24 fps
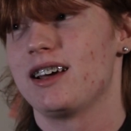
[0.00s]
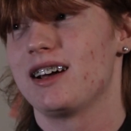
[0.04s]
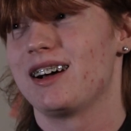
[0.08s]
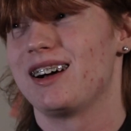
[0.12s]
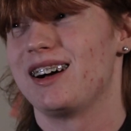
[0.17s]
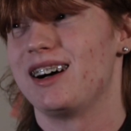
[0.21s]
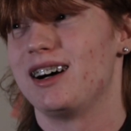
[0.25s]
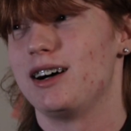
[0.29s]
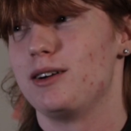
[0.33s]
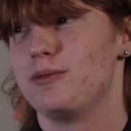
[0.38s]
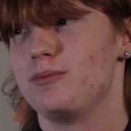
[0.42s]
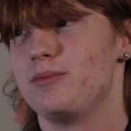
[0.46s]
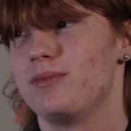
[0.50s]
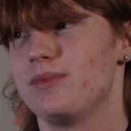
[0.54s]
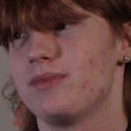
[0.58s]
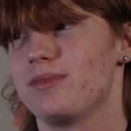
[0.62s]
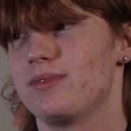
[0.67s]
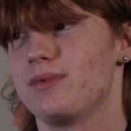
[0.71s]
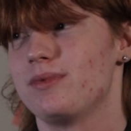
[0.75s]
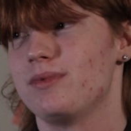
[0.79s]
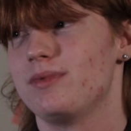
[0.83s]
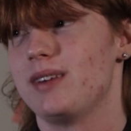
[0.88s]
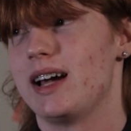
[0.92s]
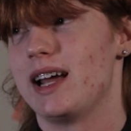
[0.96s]

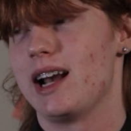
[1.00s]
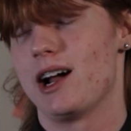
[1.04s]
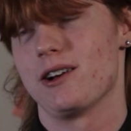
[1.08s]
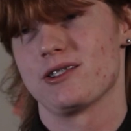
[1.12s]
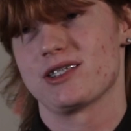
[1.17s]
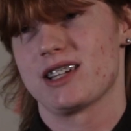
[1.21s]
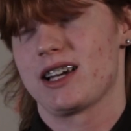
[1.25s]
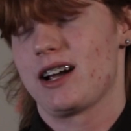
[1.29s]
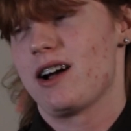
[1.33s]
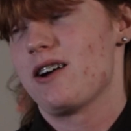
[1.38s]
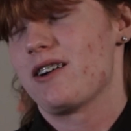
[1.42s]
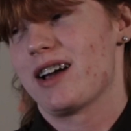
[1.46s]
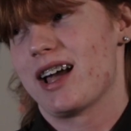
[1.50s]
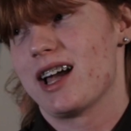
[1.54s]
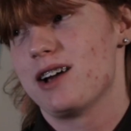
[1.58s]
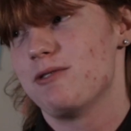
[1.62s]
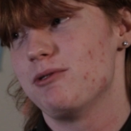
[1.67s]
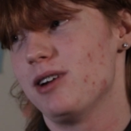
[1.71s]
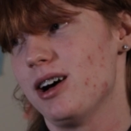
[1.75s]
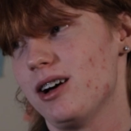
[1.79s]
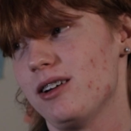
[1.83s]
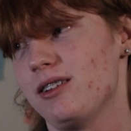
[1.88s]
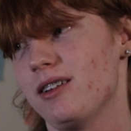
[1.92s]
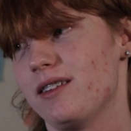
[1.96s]
And I was like, okay,
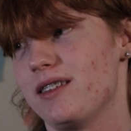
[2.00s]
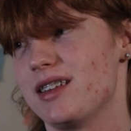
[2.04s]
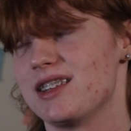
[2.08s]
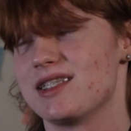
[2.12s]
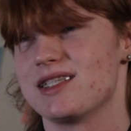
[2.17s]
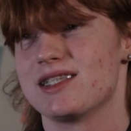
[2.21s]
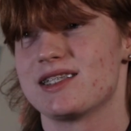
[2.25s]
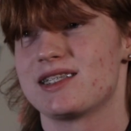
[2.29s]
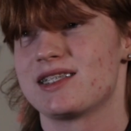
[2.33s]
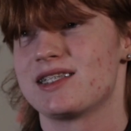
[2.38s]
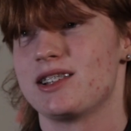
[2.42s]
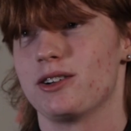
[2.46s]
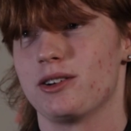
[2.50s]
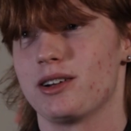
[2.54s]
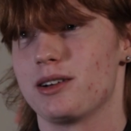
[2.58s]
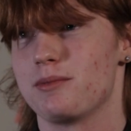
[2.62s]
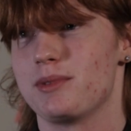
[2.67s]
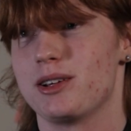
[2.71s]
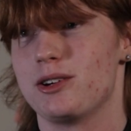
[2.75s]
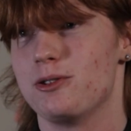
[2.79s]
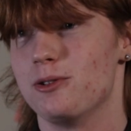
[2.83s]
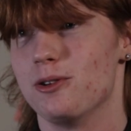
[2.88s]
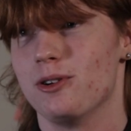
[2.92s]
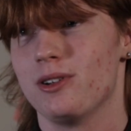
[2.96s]
well, this is still gonna
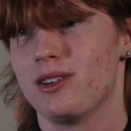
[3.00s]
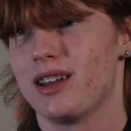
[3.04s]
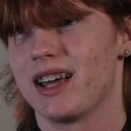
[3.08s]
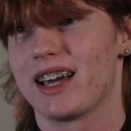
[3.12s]
be cool.